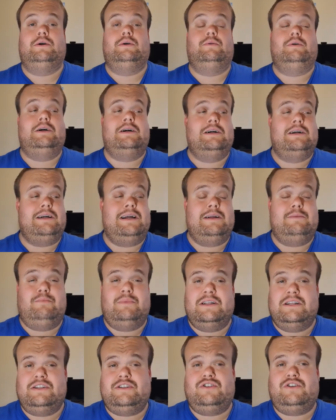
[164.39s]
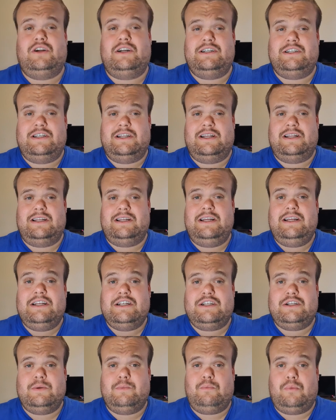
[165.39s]
administration and
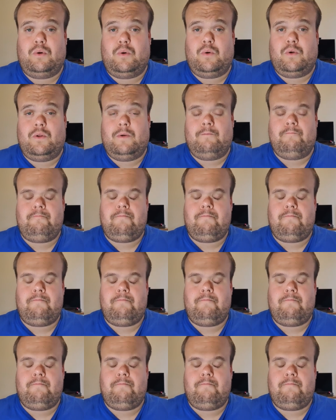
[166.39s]
leadership board.